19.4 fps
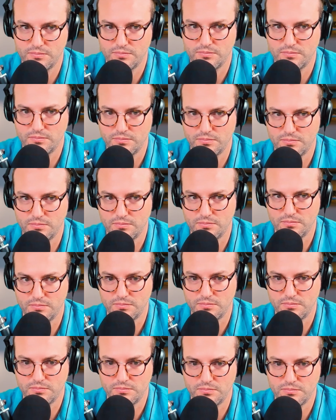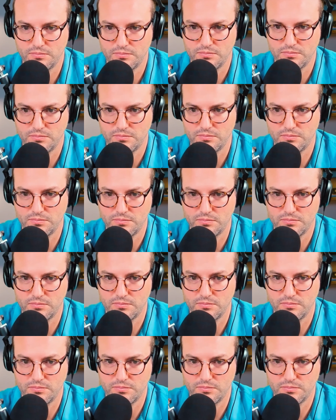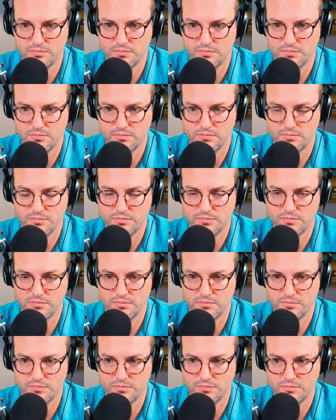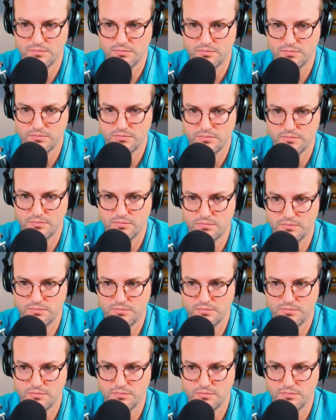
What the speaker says: (not speaking)